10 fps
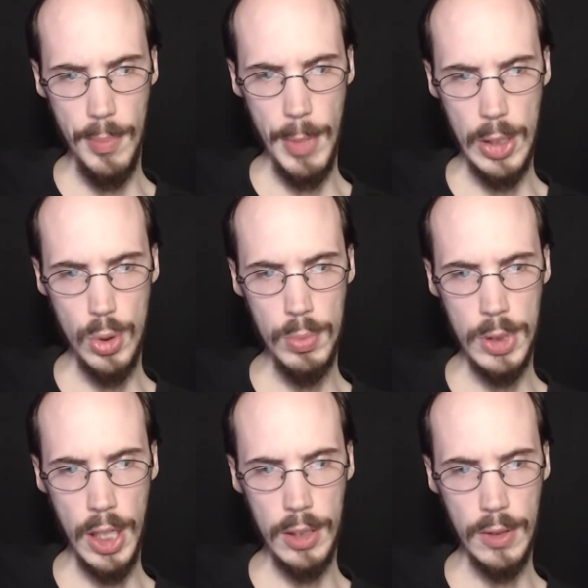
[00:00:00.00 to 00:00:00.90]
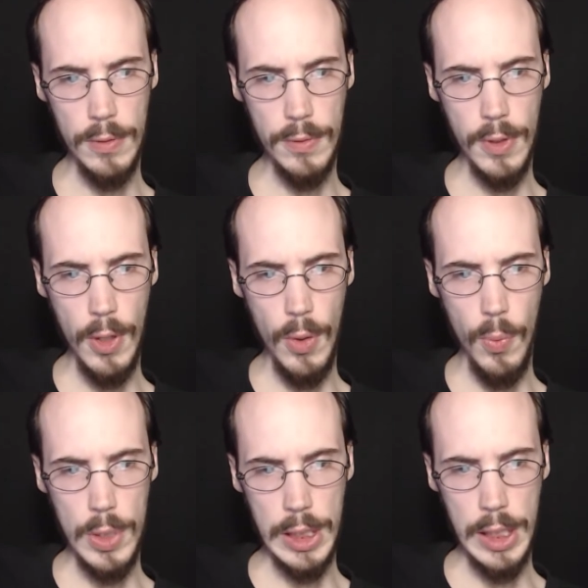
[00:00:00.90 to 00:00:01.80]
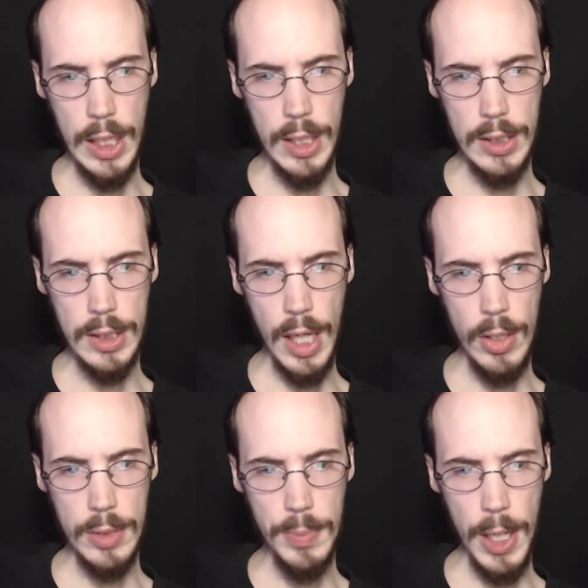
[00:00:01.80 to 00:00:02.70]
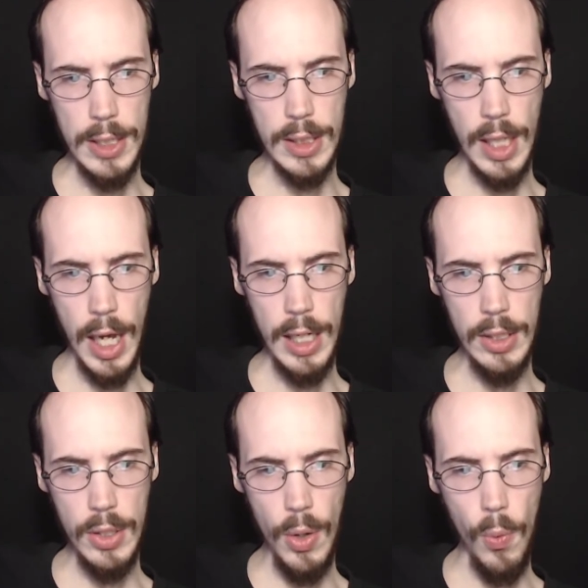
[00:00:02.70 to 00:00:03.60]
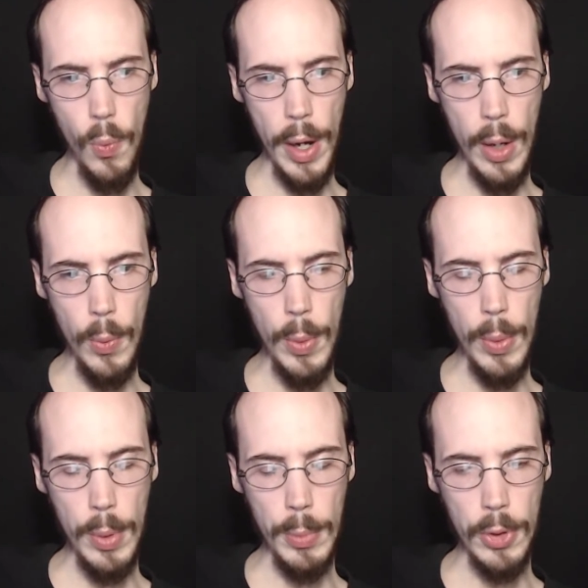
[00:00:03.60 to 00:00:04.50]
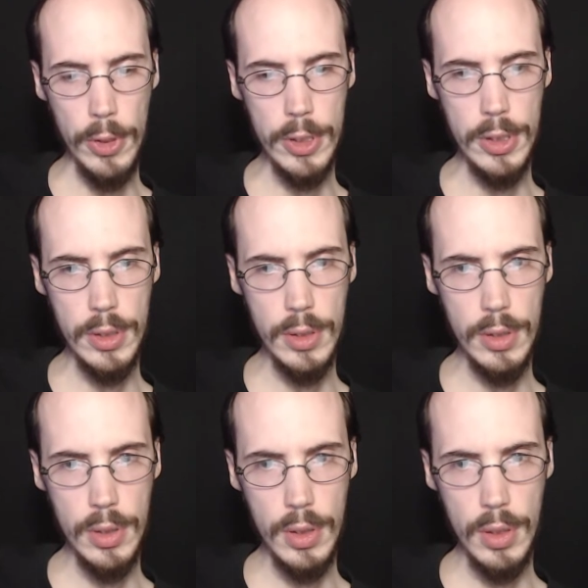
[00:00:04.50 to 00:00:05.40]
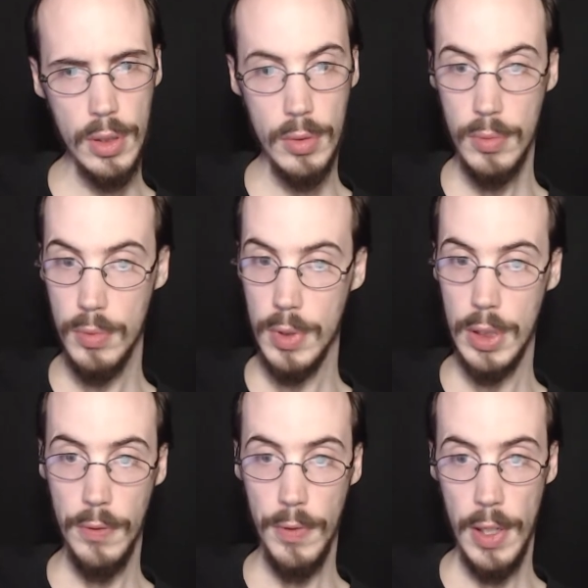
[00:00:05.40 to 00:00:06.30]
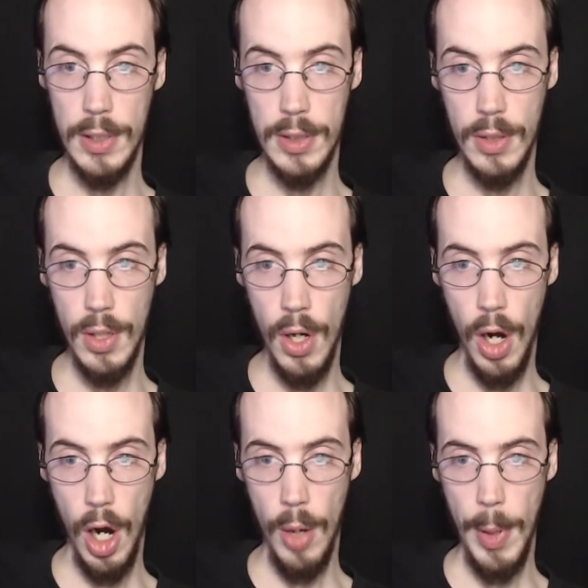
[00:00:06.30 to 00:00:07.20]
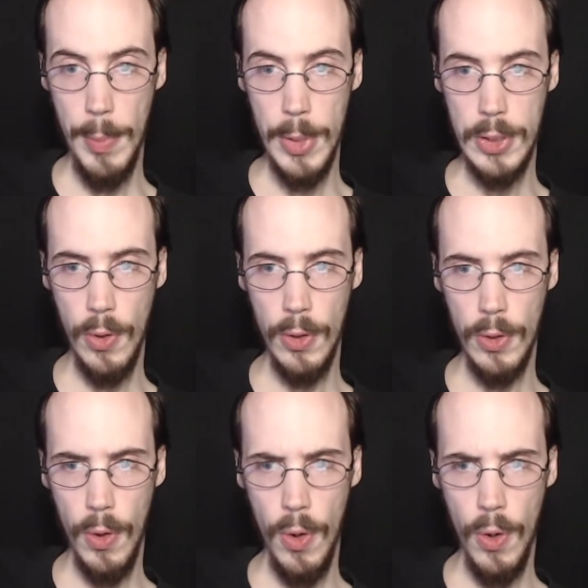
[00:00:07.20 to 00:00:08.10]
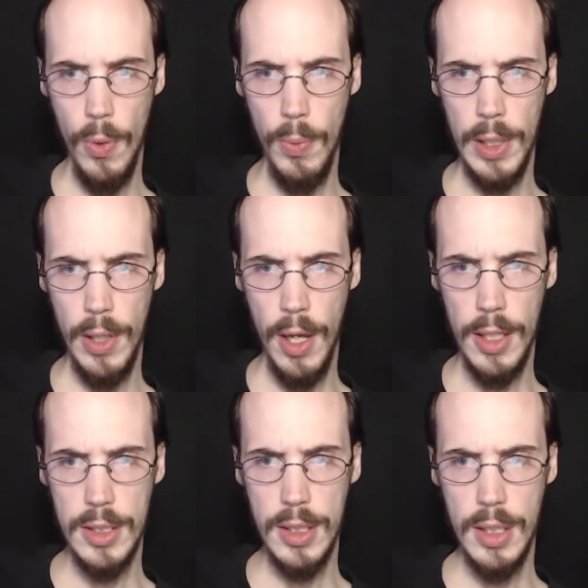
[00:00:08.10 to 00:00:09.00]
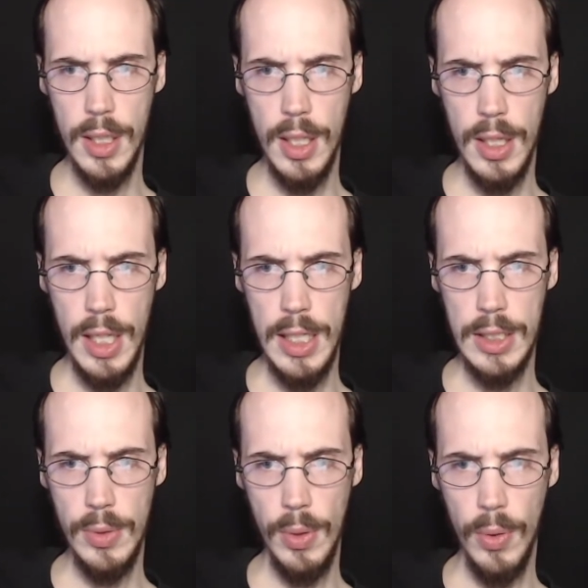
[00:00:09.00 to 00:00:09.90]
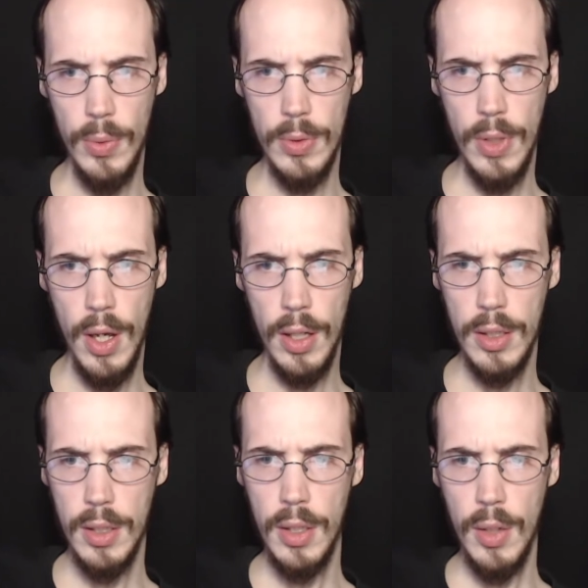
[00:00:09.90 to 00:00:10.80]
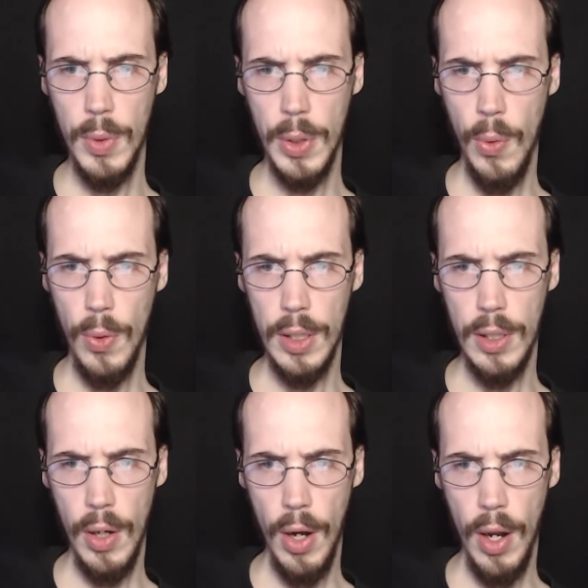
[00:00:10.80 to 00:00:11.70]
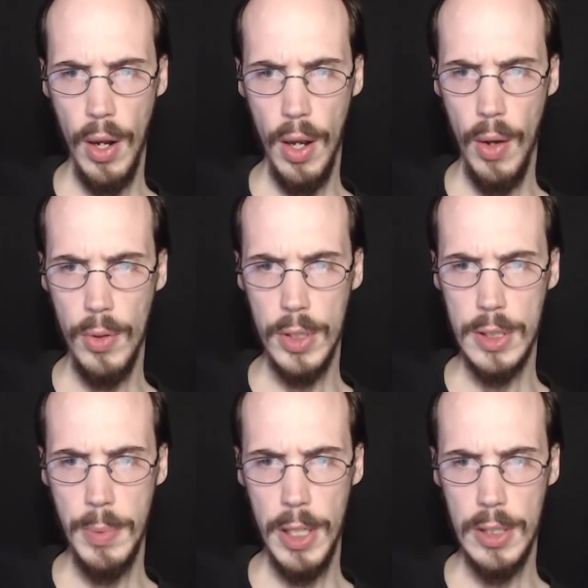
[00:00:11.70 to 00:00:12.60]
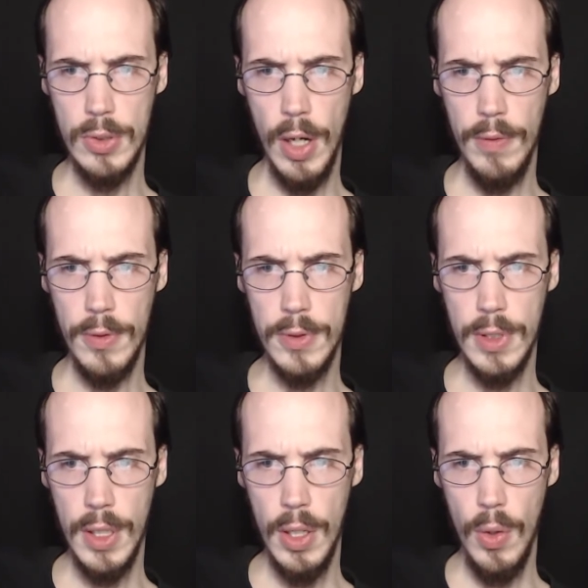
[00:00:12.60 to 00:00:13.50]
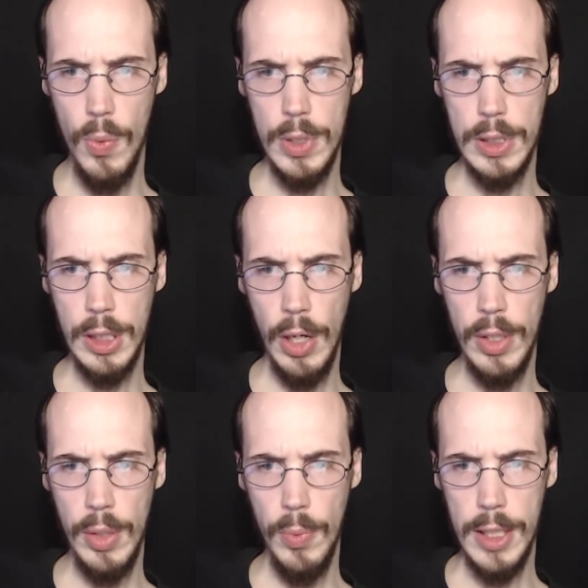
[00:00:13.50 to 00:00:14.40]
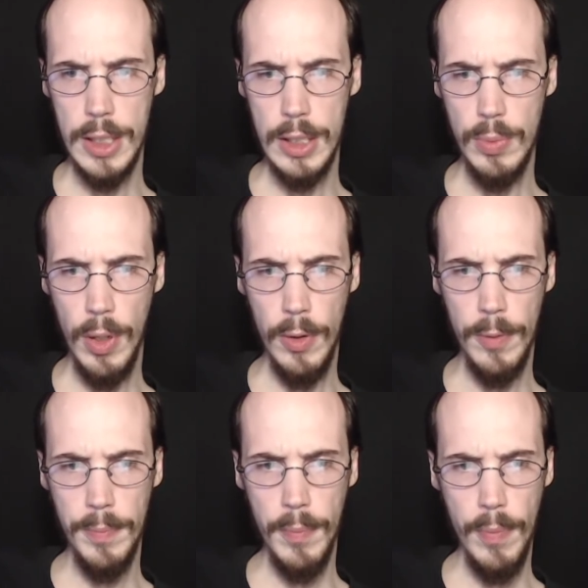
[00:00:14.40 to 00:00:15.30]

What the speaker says: My sole objective was to get us to outer space. I didn't know where we would emerge. Clear face. Our memories aren't all we lost. Being Zero, log, recording our outer space travels, was inherently erased as well.